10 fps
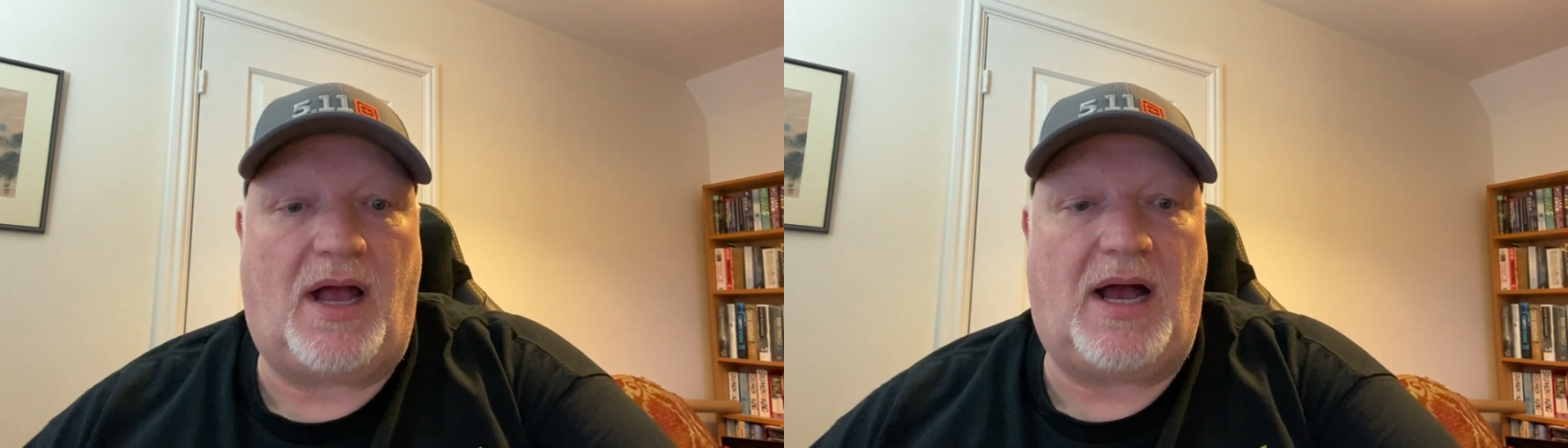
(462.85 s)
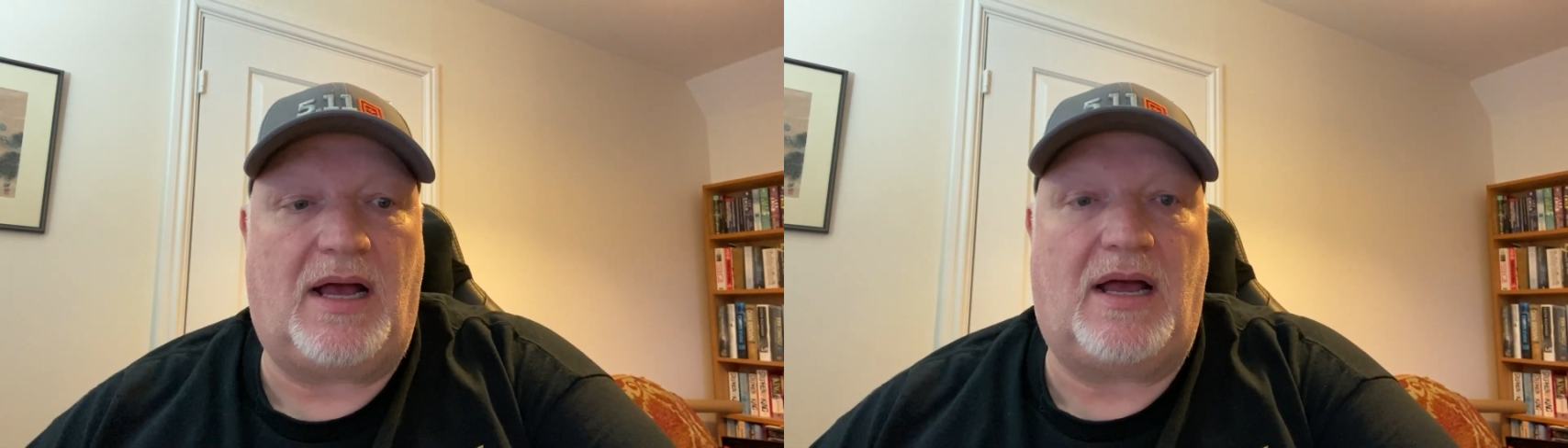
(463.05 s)

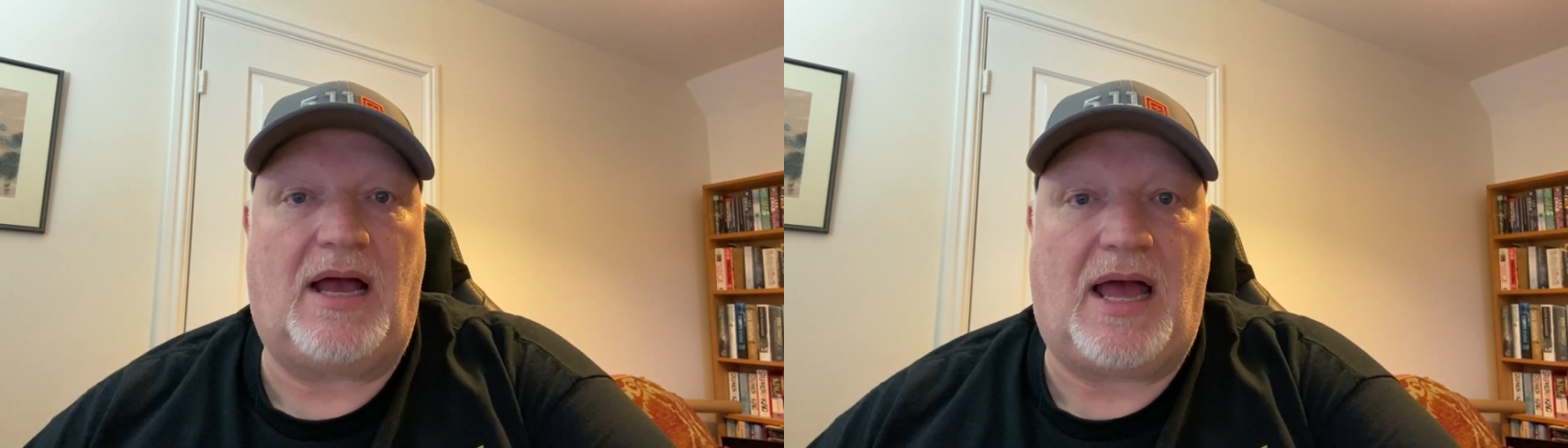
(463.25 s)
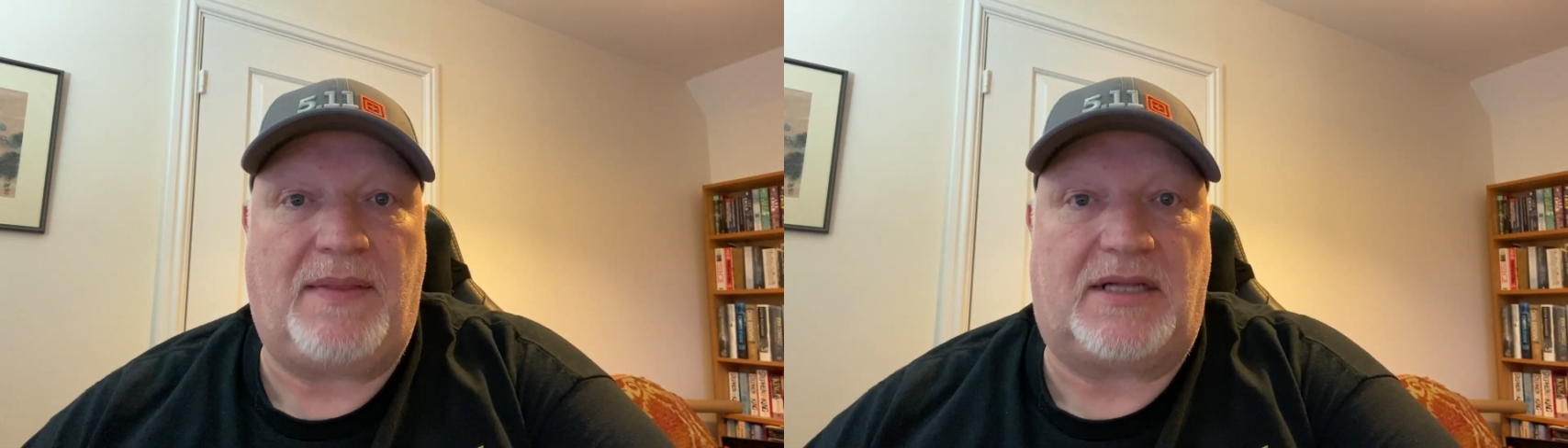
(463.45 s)

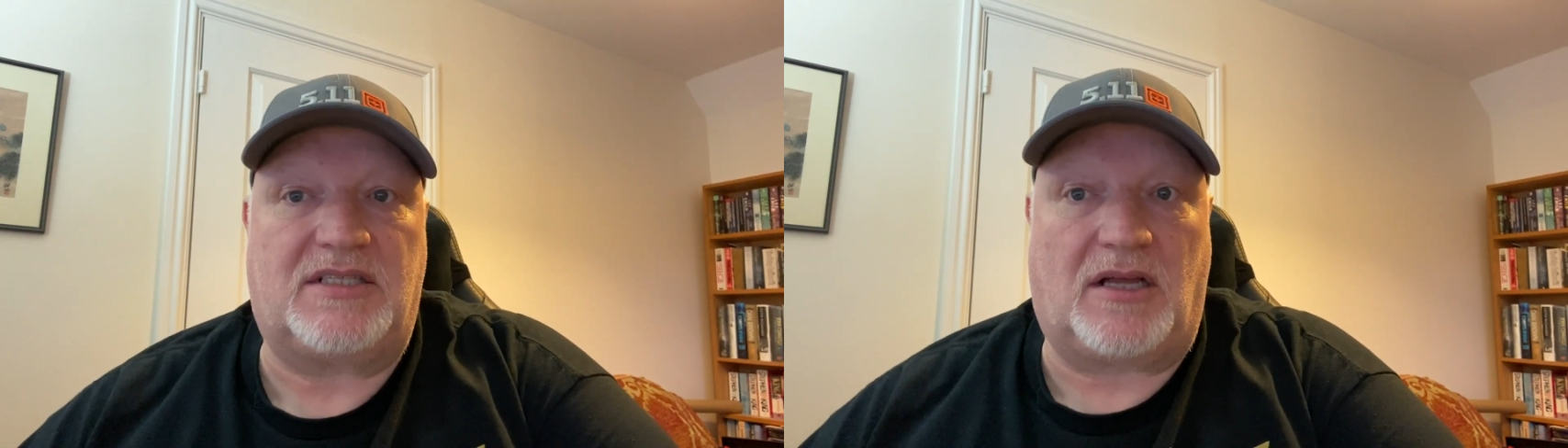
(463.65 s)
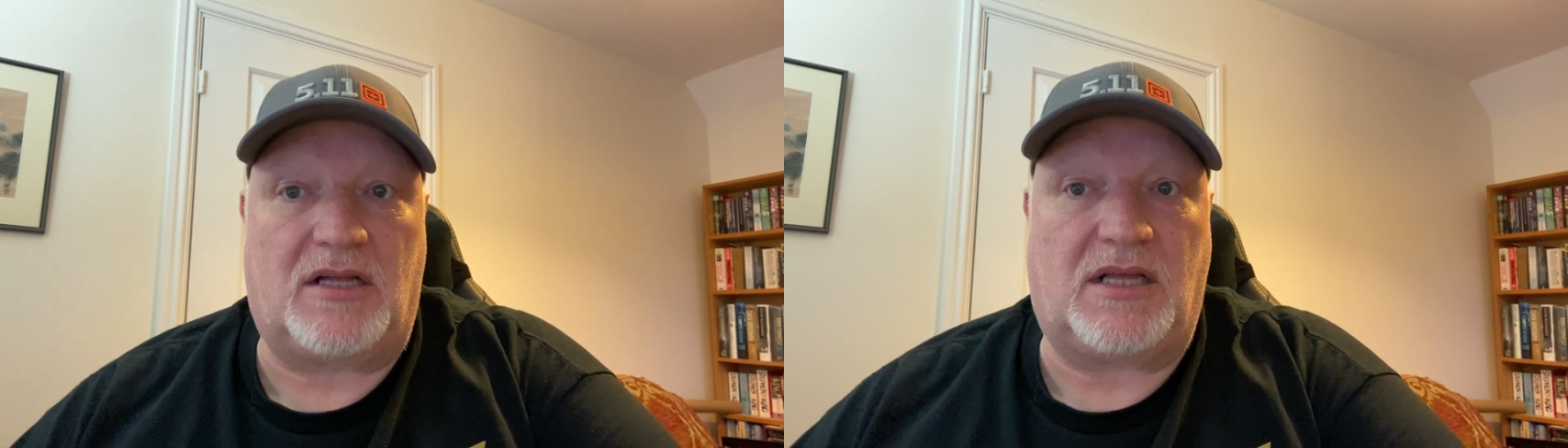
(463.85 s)
and then
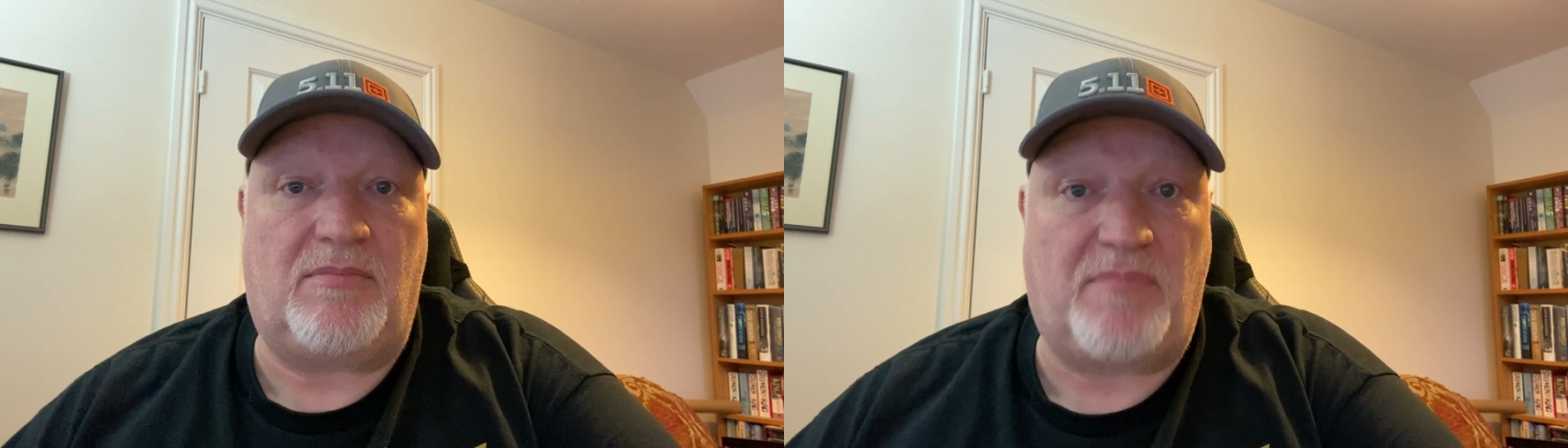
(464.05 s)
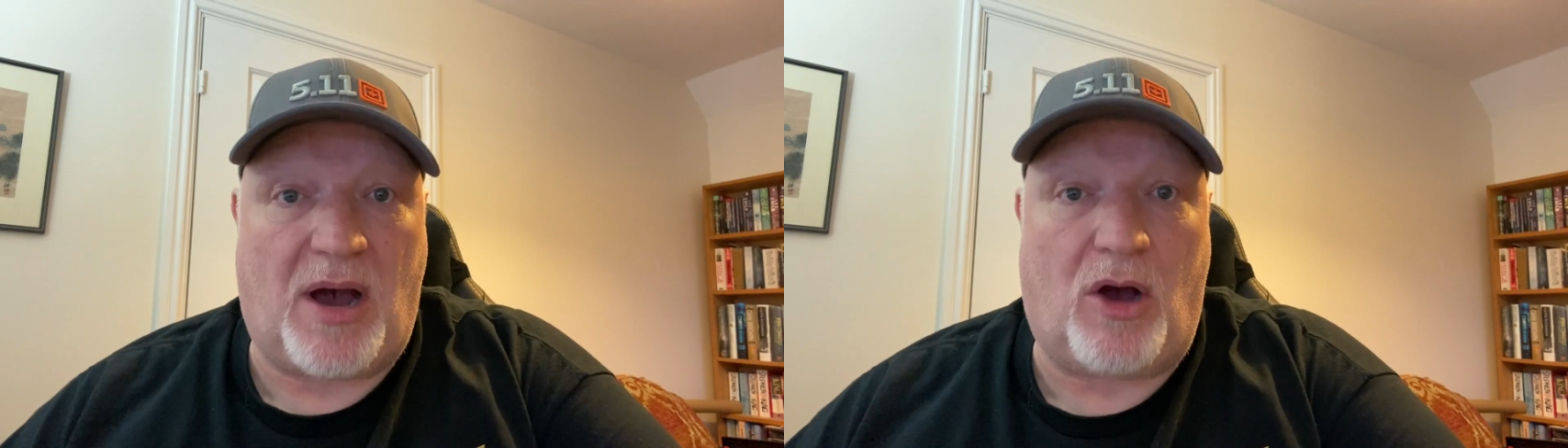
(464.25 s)

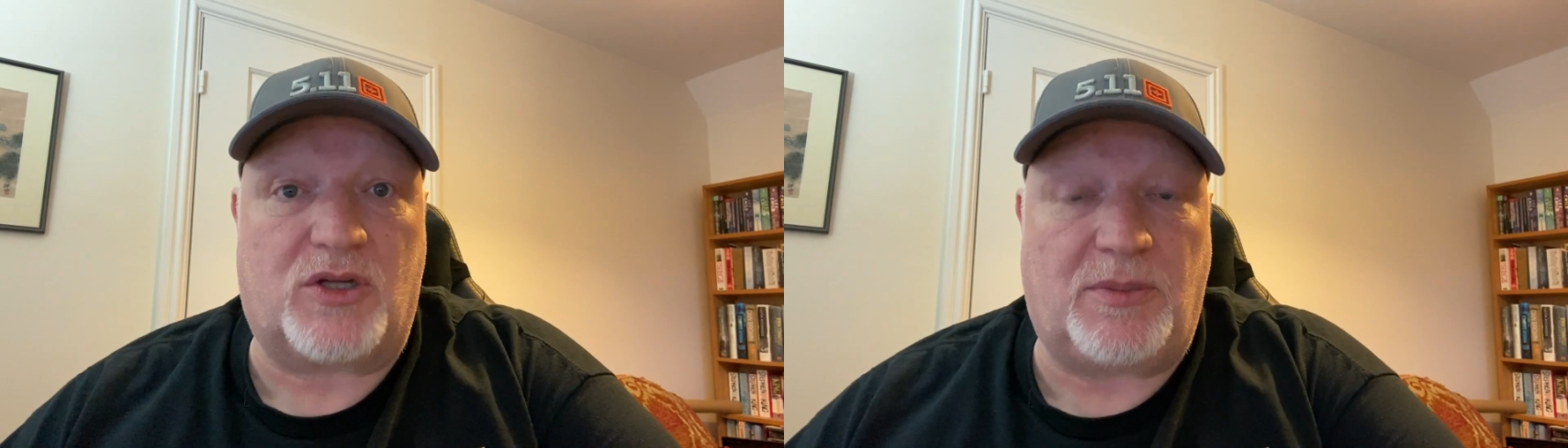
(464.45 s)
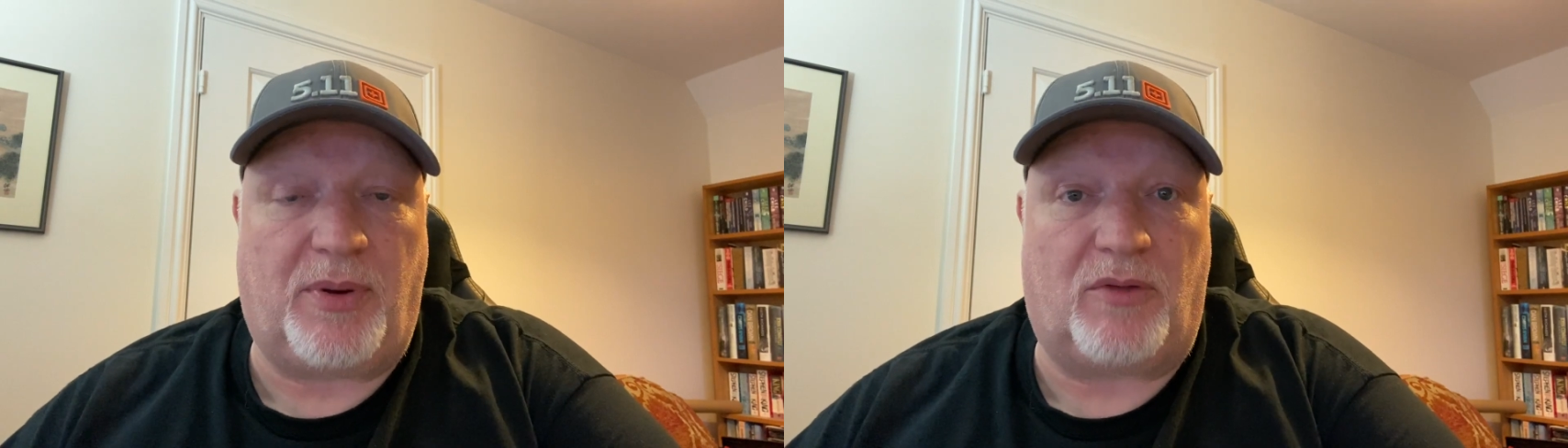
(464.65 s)

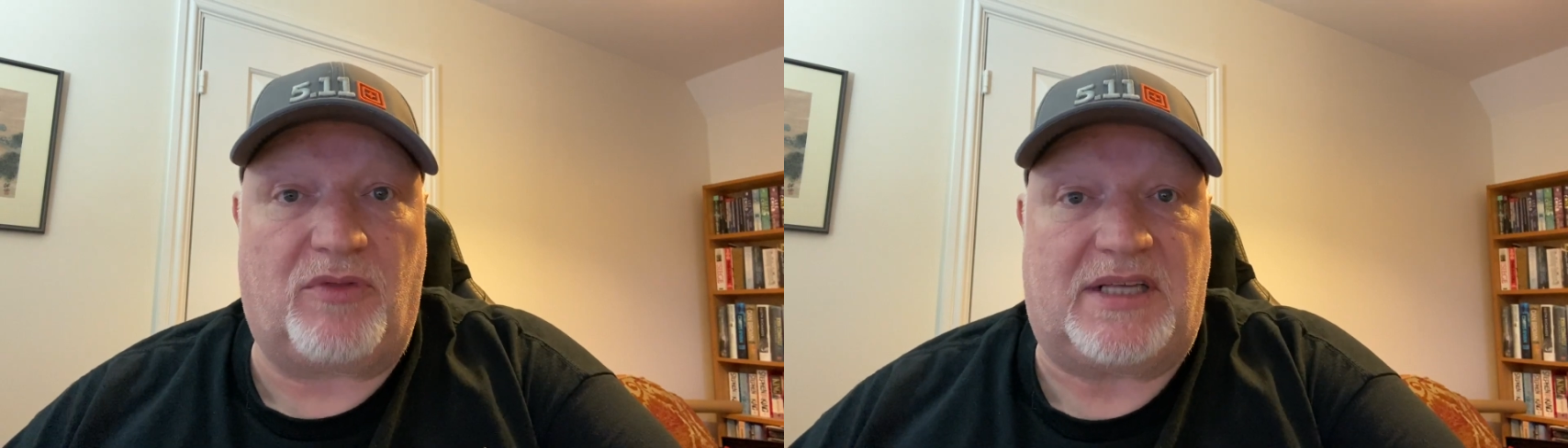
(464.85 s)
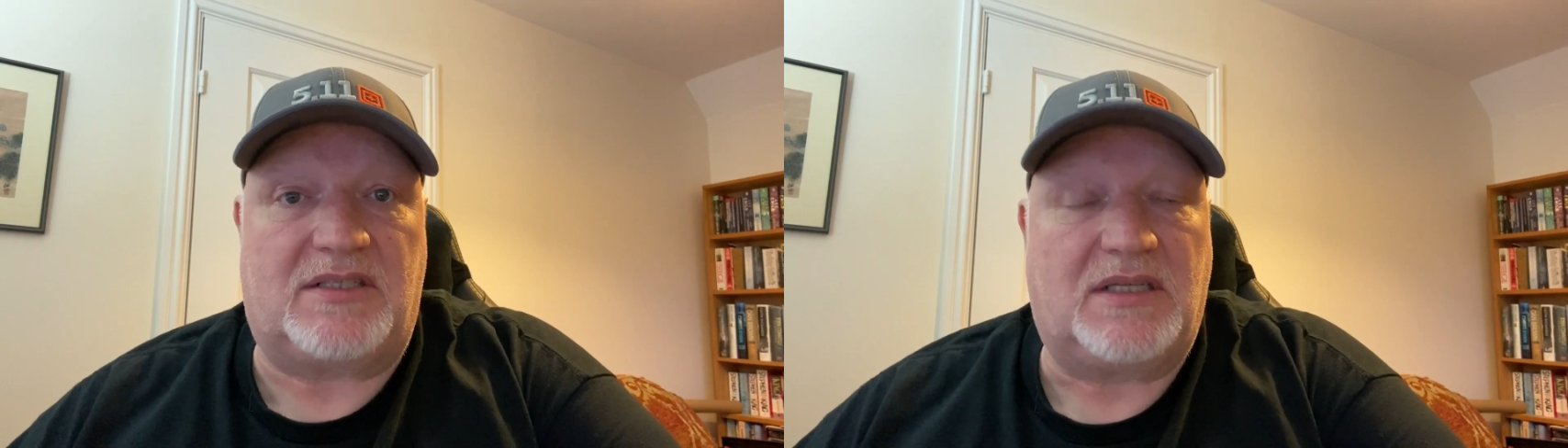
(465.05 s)
embarked
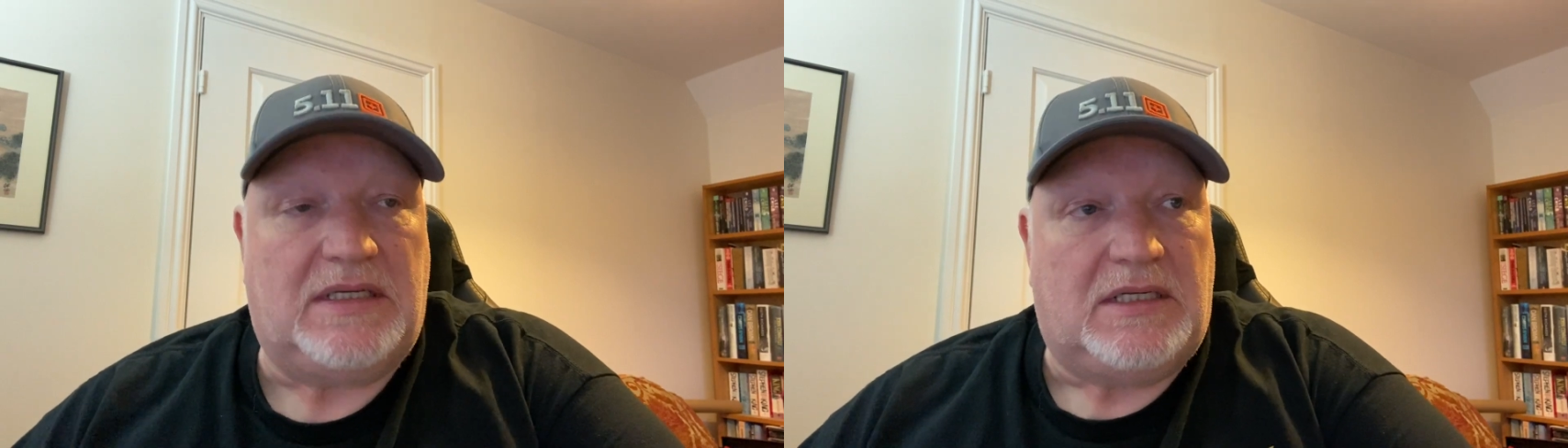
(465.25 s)
upon this.